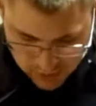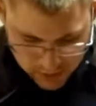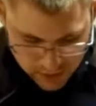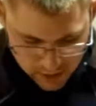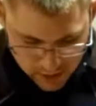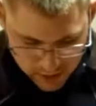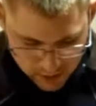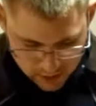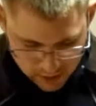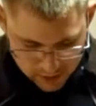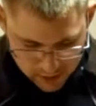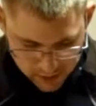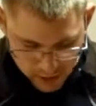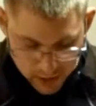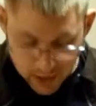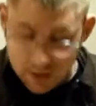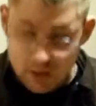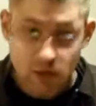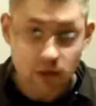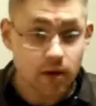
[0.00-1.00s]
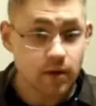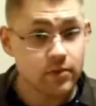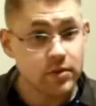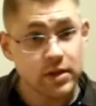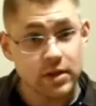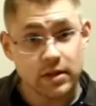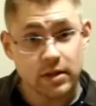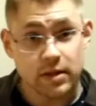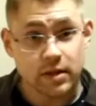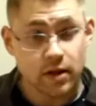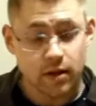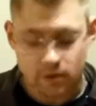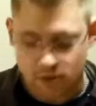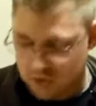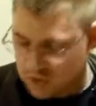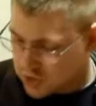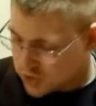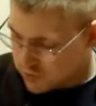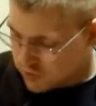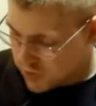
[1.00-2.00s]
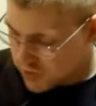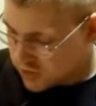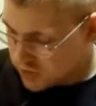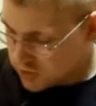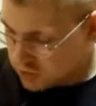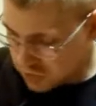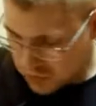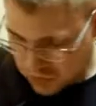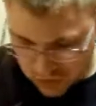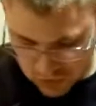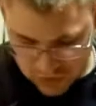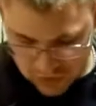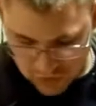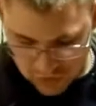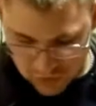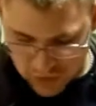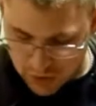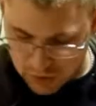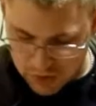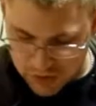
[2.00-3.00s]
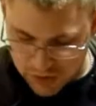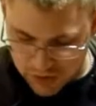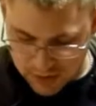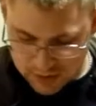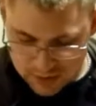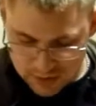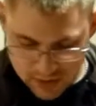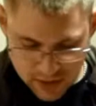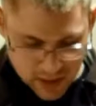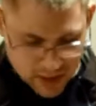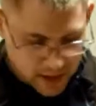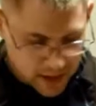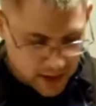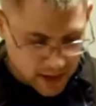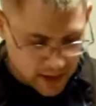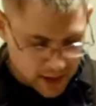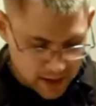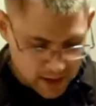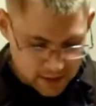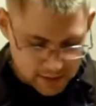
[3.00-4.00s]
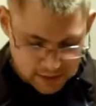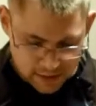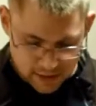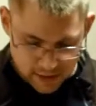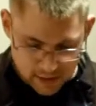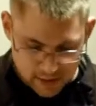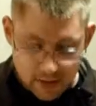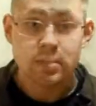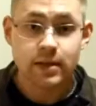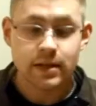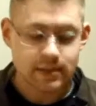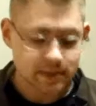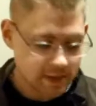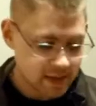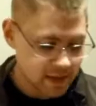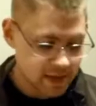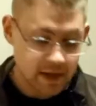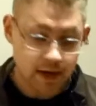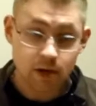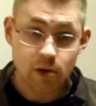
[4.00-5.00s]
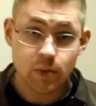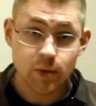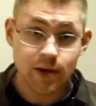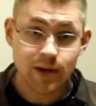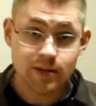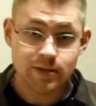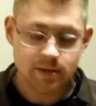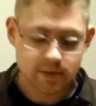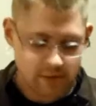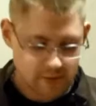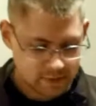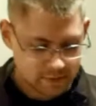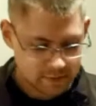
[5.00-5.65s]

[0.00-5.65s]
the I love the Elite color scheme, and this one looks very nice. And let's get it out of the box.